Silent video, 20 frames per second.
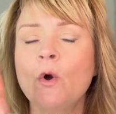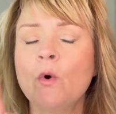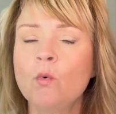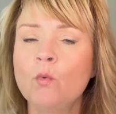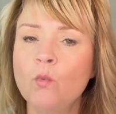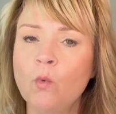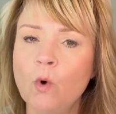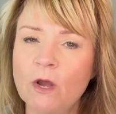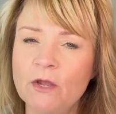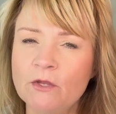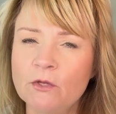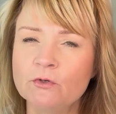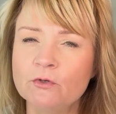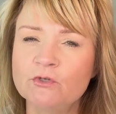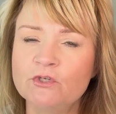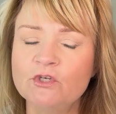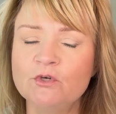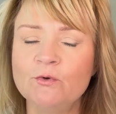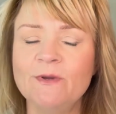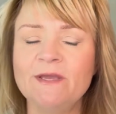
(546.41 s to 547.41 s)
what you're
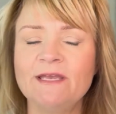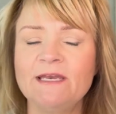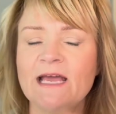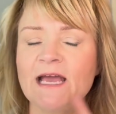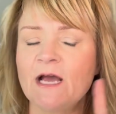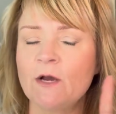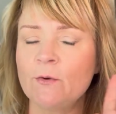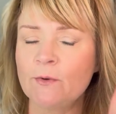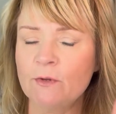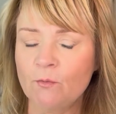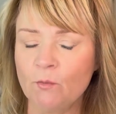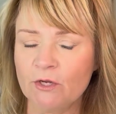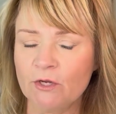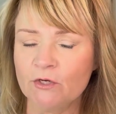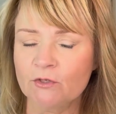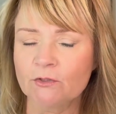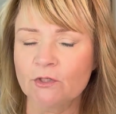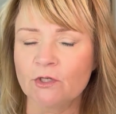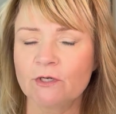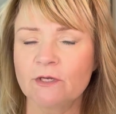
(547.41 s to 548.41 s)
doing now and what
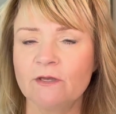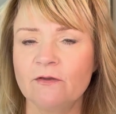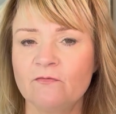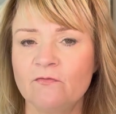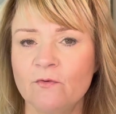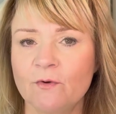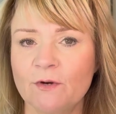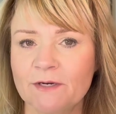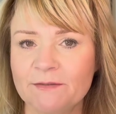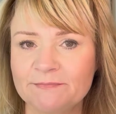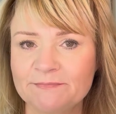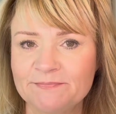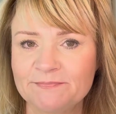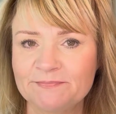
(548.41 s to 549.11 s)
you're looking for.